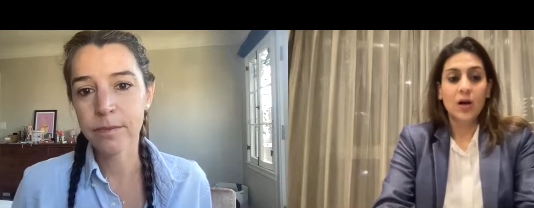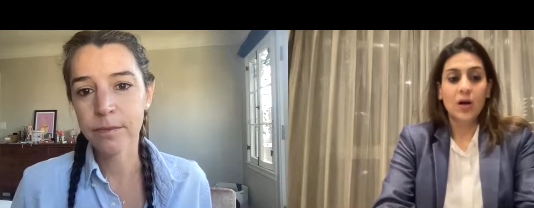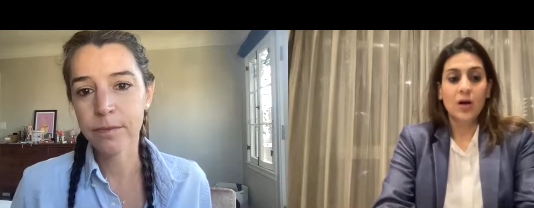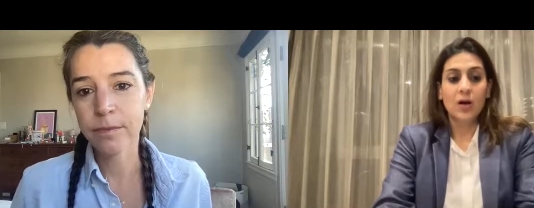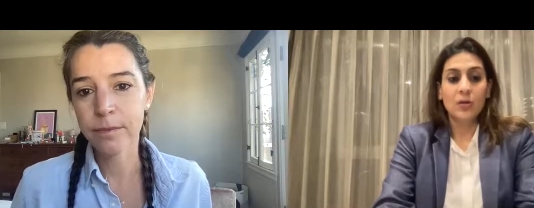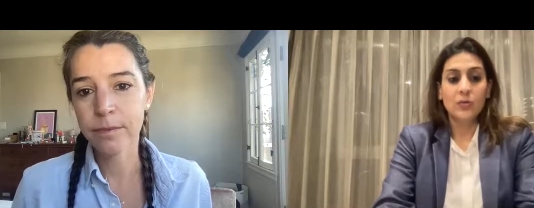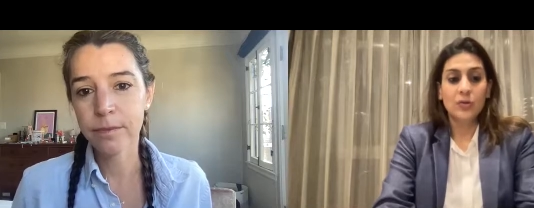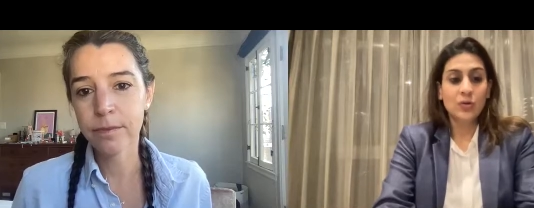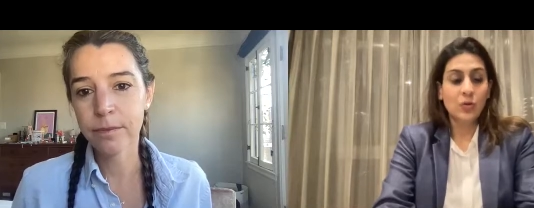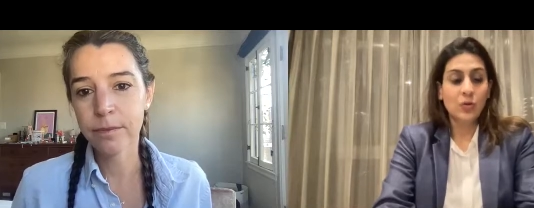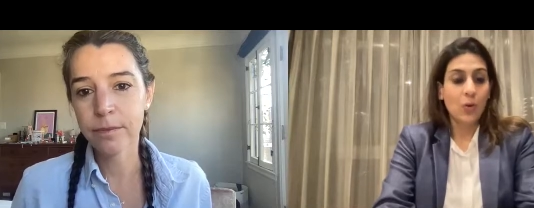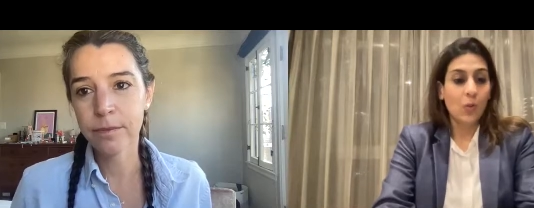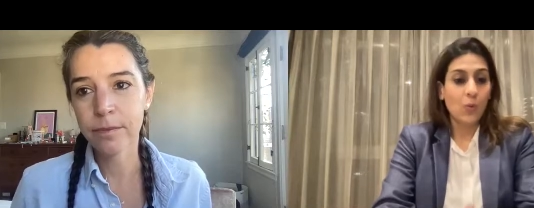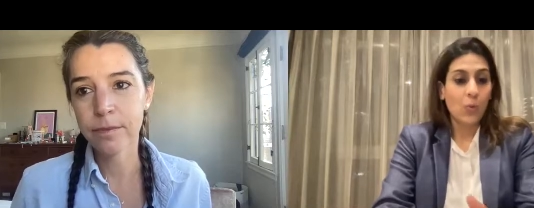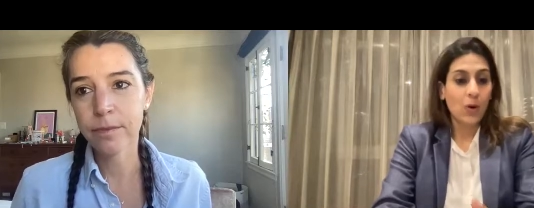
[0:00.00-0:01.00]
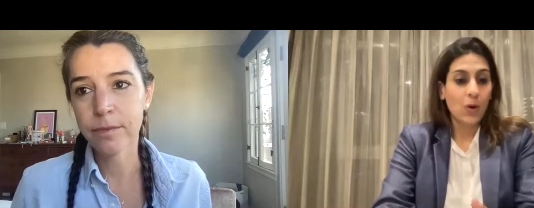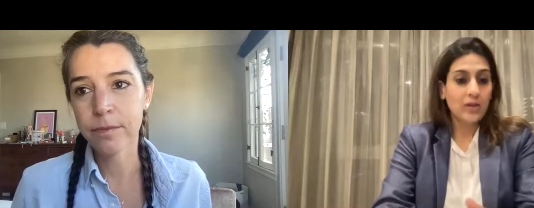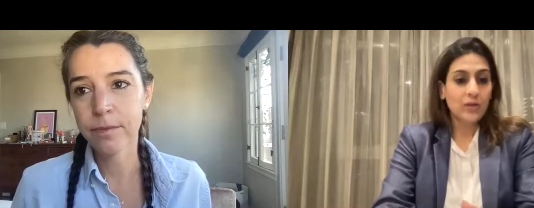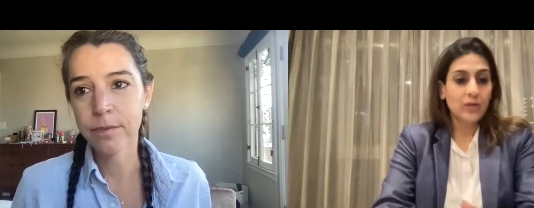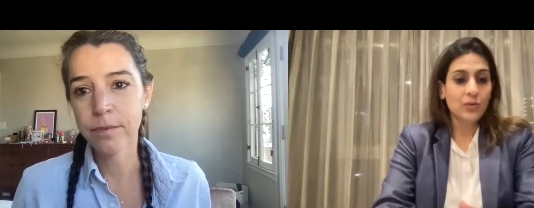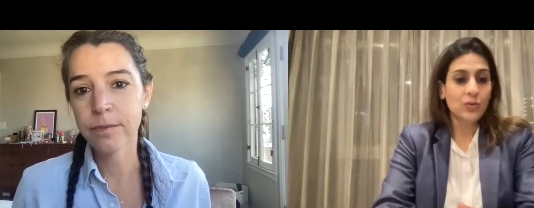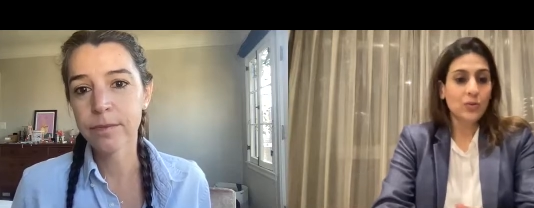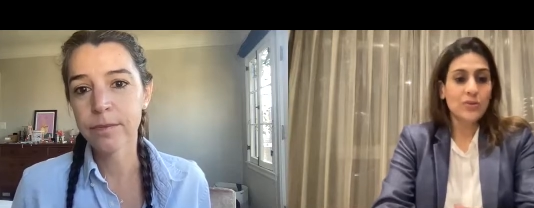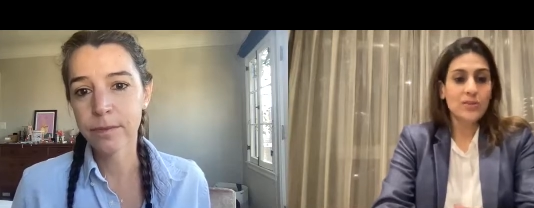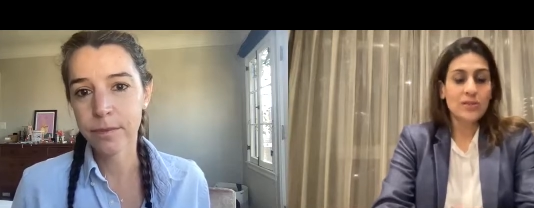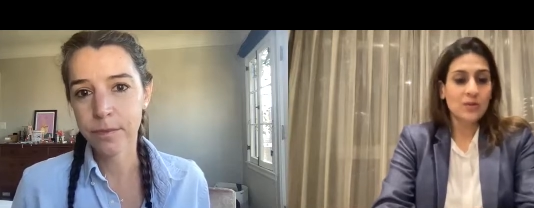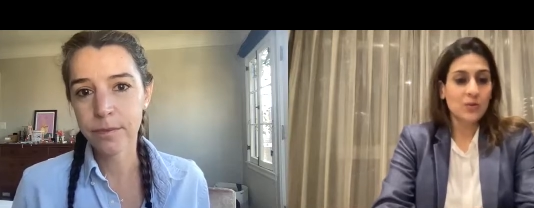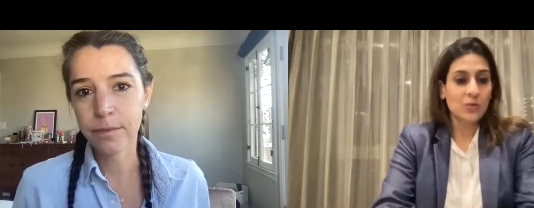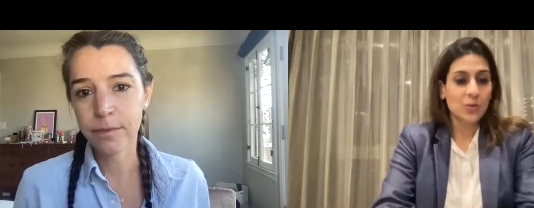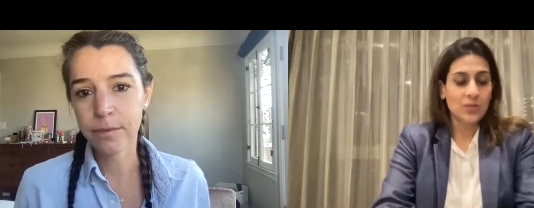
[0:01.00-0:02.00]
Speaker 1: You know, what are the do's
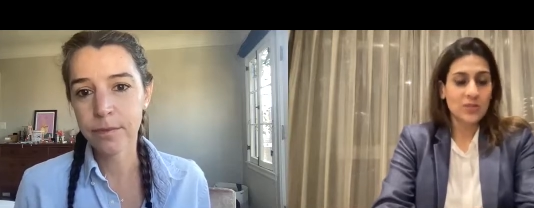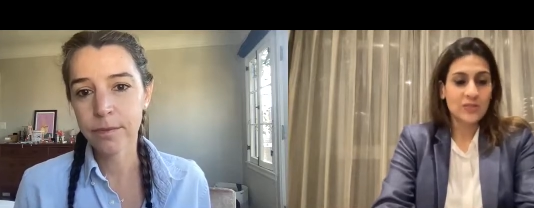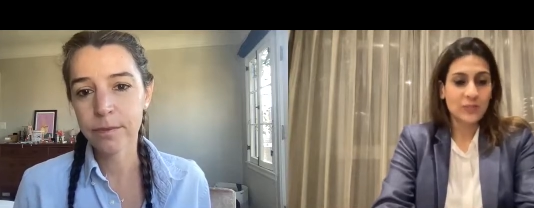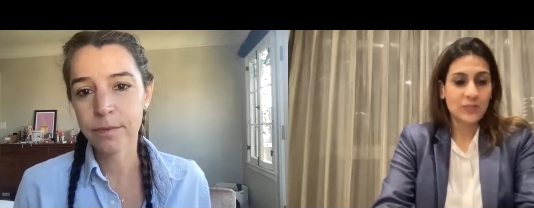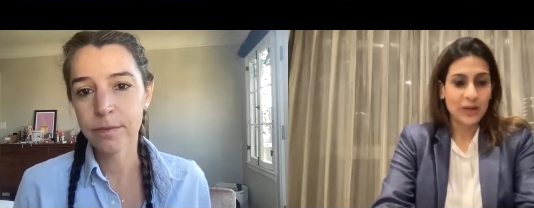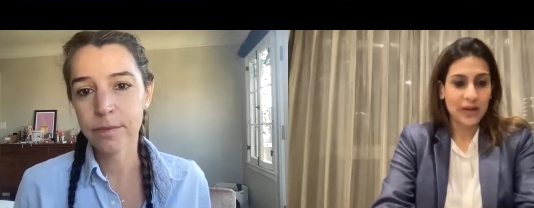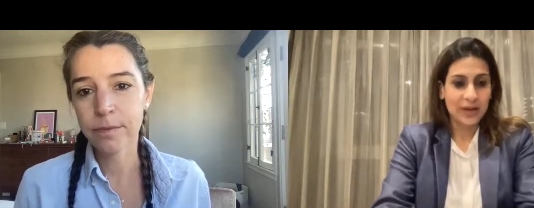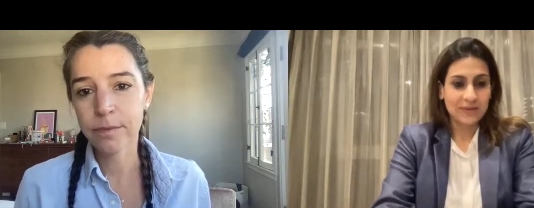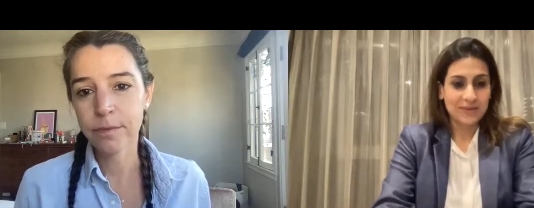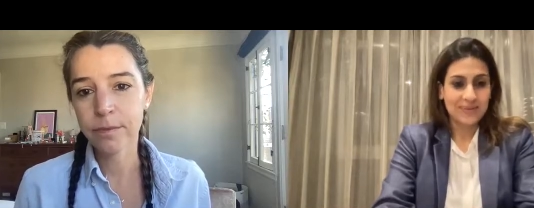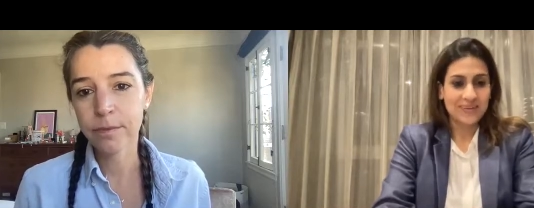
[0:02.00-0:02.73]
and the don'ts for that?